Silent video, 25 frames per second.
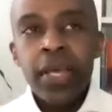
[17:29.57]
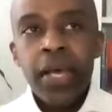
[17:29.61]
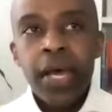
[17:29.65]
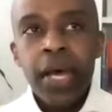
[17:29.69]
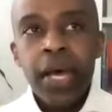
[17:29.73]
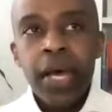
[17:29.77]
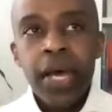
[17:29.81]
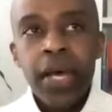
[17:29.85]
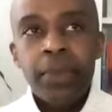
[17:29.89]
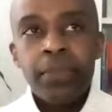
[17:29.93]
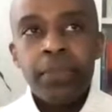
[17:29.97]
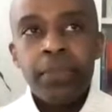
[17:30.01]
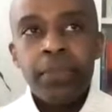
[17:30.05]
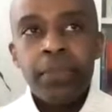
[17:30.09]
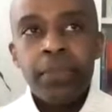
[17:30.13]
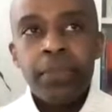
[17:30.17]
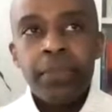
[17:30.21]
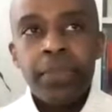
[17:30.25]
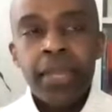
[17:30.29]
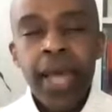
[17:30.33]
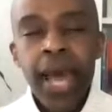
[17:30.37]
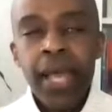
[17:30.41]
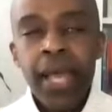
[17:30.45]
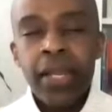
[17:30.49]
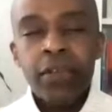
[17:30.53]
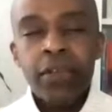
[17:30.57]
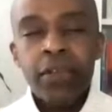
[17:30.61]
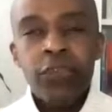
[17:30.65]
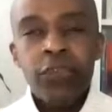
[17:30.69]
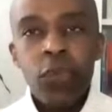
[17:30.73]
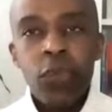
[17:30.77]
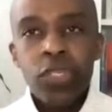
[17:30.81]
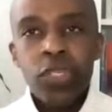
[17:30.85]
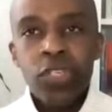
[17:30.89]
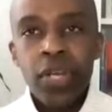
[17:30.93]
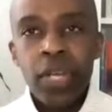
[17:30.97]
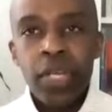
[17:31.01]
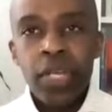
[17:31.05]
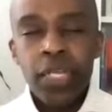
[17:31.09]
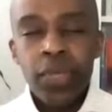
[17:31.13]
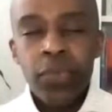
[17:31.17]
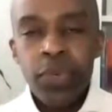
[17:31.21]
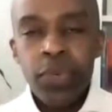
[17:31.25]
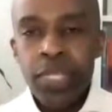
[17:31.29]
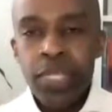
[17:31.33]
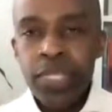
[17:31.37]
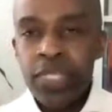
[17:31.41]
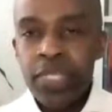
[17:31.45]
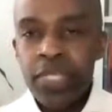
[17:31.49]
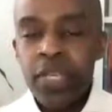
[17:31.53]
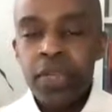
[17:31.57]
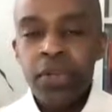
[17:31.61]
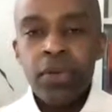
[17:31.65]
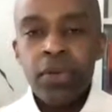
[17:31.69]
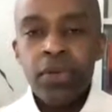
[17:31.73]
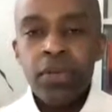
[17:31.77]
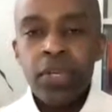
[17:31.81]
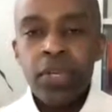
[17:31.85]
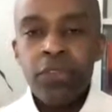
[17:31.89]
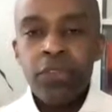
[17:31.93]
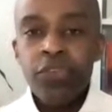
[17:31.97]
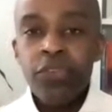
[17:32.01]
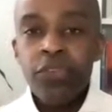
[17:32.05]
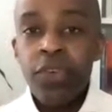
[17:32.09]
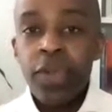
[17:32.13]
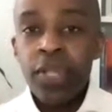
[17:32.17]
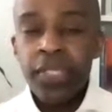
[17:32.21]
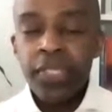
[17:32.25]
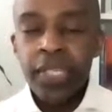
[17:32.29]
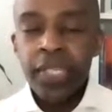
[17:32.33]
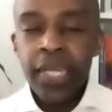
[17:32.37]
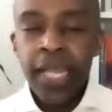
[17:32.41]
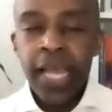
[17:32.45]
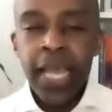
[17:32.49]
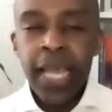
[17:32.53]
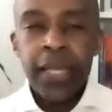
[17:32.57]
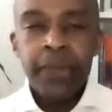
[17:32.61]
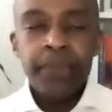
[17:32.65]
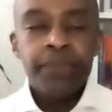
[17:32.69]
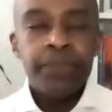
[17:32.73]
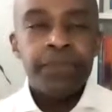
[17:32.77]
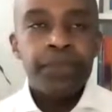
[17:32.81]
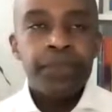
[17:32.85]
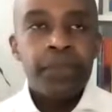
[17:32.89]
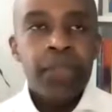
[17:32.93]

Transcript: that unfortunately we still confront today.